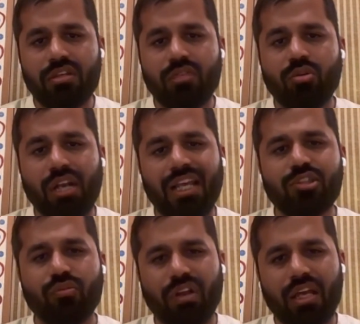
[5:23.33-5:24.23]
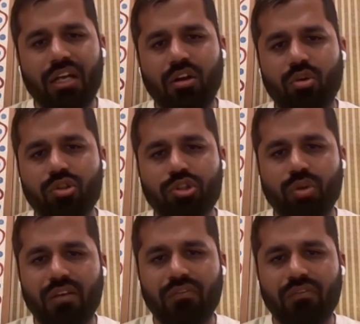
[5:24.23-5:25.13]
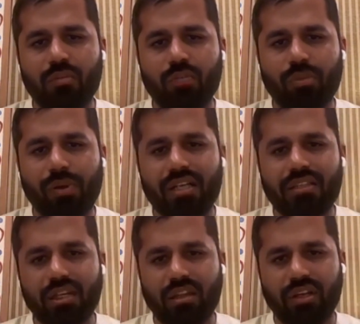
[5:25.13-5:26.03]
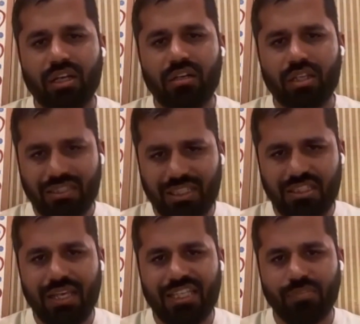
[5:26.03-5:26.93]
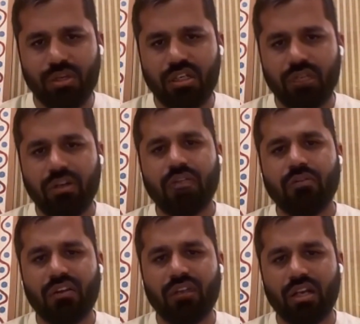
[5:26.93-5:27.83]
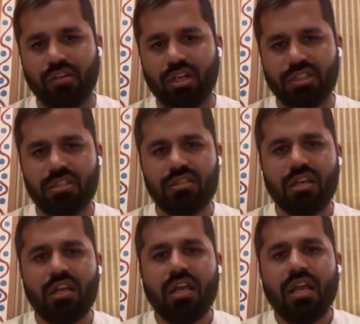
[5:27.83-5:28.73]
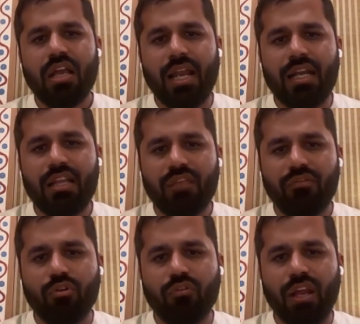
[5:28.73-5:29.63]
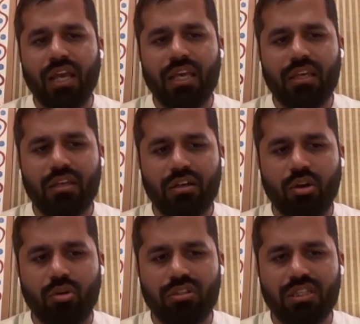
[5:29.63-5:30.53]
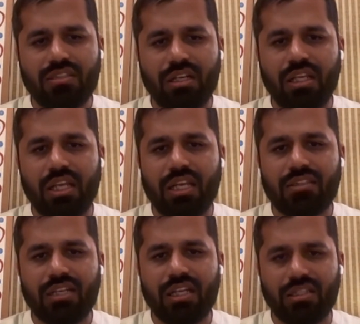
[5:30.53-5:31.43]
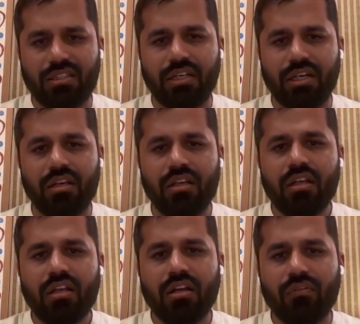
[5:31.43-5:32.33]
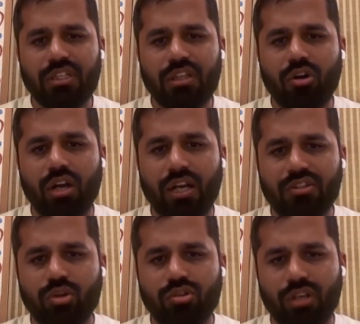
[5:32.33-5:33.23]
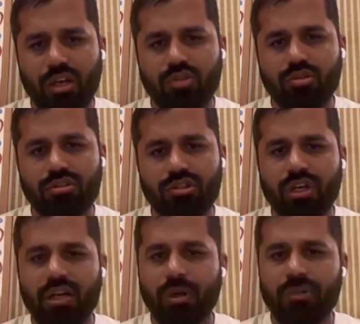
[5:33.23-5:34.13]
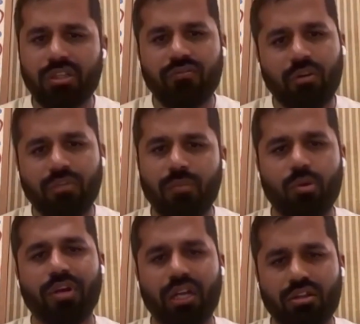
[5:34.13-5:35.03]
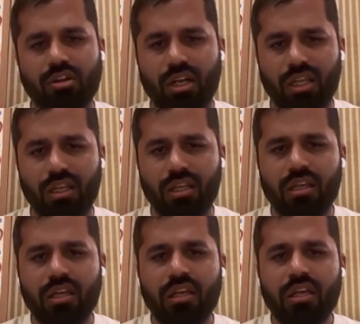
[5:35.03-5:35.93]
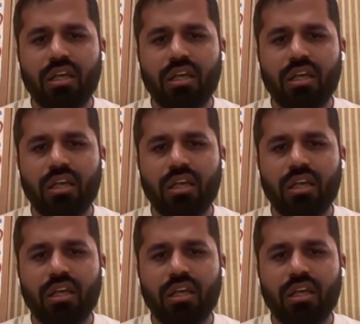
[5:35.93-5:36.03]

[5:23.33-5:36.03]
Person who tries to fly a drone should have a remote pilot certificate. This is as per the 2021 regulations. And if you fly drones in certain areas that are restricted, which are called red zones or yellow zones, you need permission from the appropriate authority.